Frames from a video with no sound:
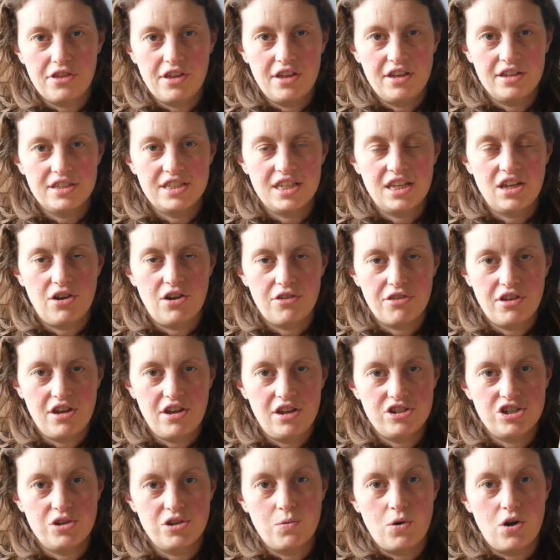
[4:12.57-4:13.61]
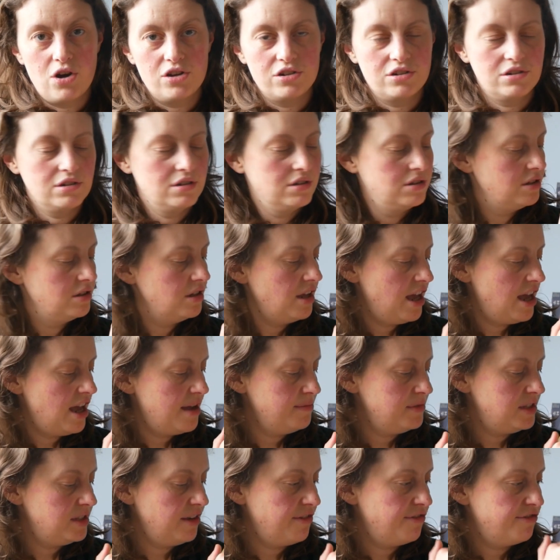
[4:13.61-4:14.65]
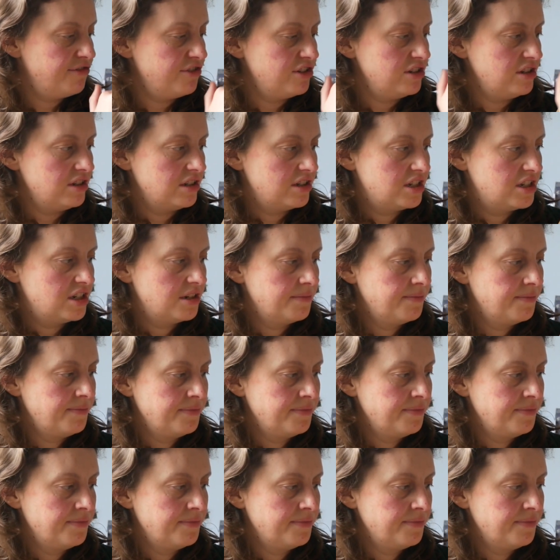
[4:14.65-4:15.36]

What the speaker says: 30 or 31 different